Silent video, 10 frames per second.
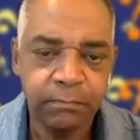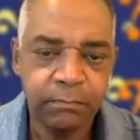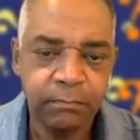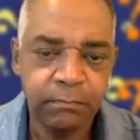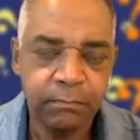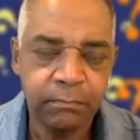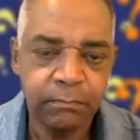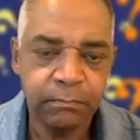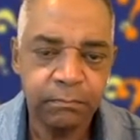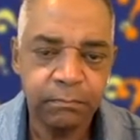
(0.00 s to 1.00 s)

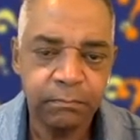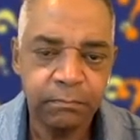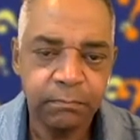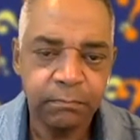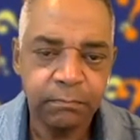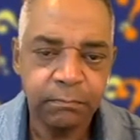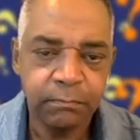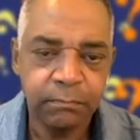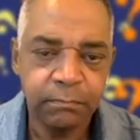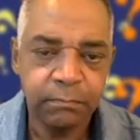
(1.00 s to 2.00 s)

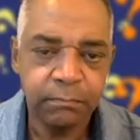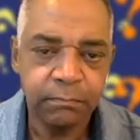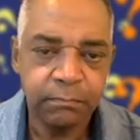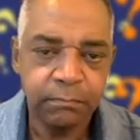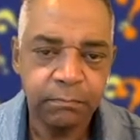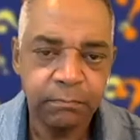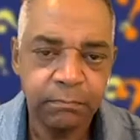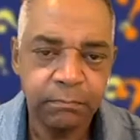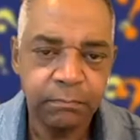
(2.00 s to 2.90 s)
No words are spoken by the person on screen.